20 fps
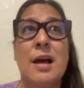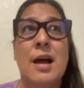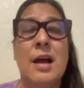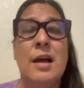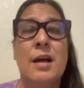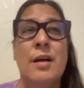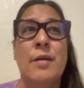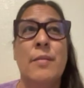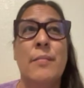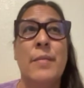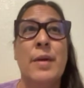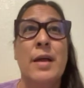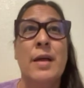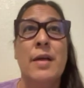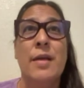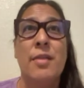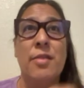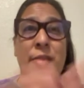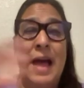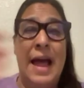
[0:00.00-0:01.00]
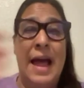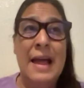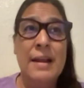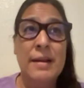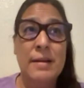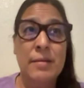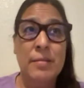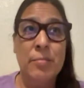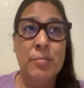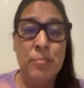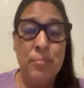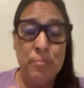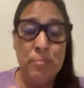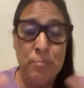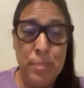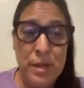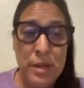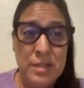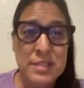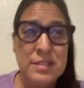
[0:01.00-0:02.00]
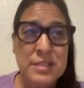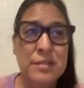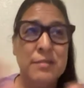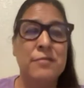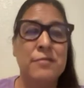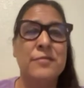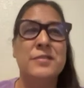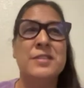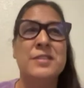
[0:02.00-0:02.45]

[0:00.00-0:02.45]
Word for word: That piece of